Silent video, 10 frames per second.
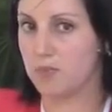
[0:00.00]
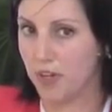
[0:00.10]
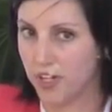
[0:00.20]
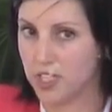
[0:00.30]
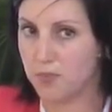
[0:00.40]

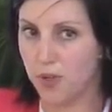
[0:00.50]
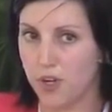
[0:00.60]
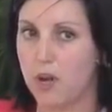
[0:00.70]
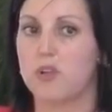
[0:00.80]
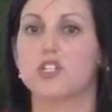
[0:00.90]
experienced
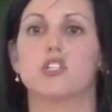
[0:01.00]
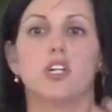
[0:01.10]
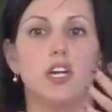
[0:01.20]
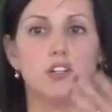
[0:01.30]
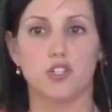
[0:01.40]
programmers
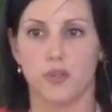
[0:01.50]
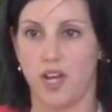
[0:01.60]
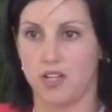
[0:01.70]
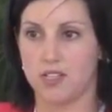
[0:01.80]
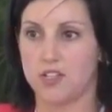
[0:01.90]
looking to
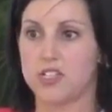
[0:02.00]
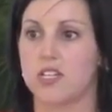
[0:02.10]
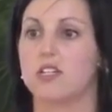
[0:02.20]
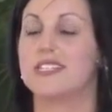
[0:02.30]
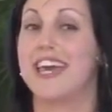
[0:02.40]
enhance their
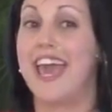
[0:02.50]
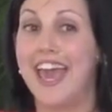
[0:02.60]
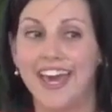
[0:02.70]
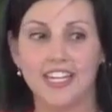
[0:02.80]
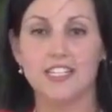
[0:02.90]
skills
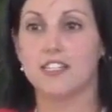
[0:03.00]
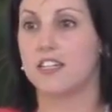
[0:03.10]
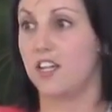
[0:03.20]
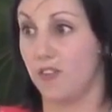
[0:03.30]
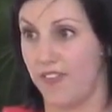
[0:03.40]
and
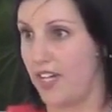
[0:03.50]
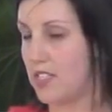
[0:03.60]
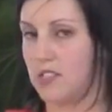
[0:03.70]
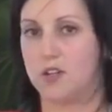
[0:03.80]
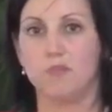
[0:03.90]

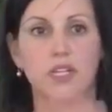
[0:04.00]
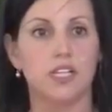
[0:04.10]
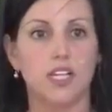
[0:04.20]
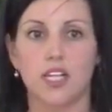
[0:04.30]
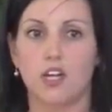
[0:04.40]
neophytes,
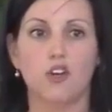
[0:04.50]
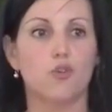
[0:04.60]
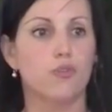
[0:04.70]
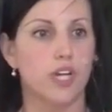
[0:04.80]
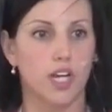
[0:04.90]
completely
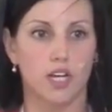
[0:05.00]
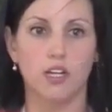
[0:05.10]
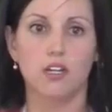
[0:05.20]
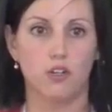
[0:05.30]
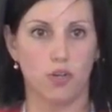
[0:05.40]
green
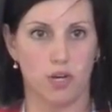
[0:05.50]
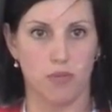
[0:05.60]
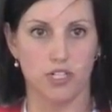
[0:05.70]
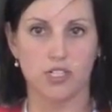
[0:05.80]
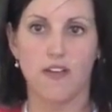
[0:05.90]

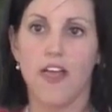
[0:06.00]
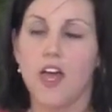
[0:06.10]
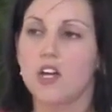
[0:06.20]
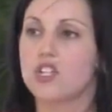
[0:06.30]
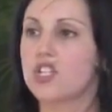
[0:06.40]
newcomers,
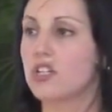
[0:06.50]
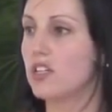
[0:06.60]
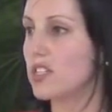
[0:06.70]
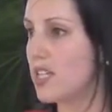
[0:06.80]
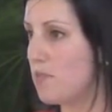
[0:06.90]
she
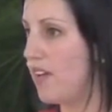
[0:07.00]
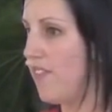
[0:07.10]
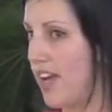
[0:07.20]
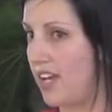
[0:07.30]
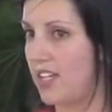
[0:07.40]
looks at my
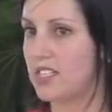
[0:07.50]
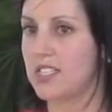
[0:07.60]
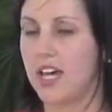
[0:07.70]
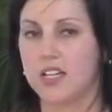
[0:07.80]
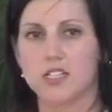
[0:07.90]
friend and
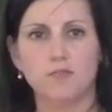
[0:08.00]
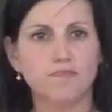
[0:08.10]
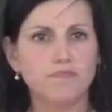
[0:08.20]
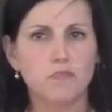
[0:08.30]
says,